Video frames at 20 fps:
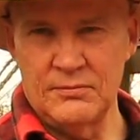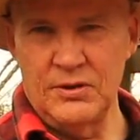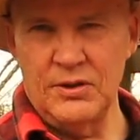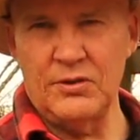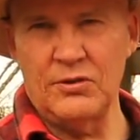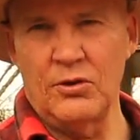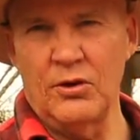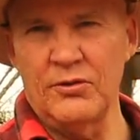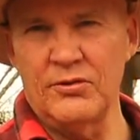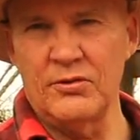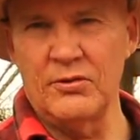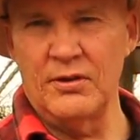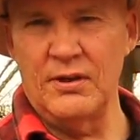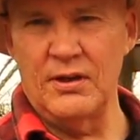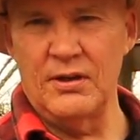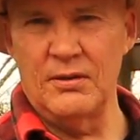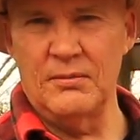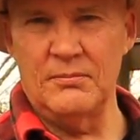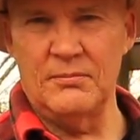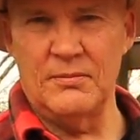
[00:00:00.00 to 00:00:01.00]
You can also
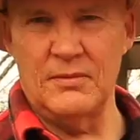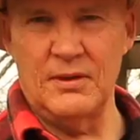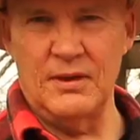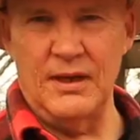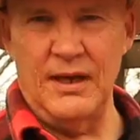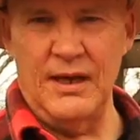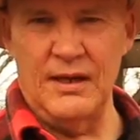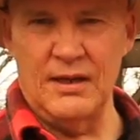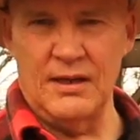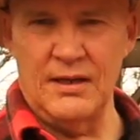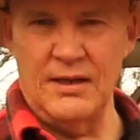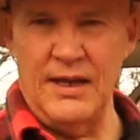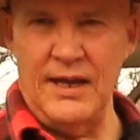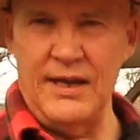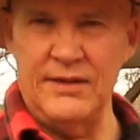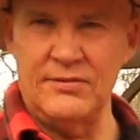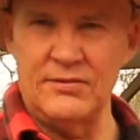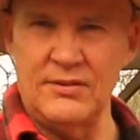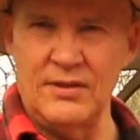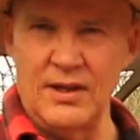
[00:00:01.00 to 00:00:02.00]
get them out of
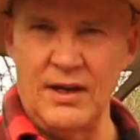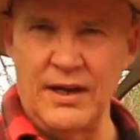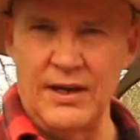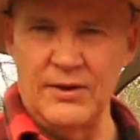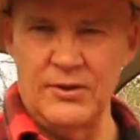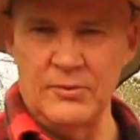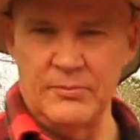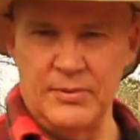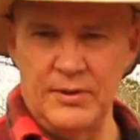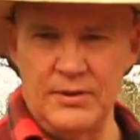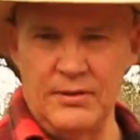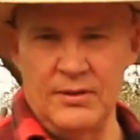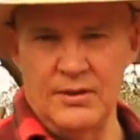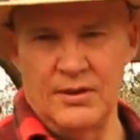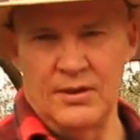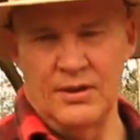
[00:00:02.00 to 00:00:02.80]
cast iron, but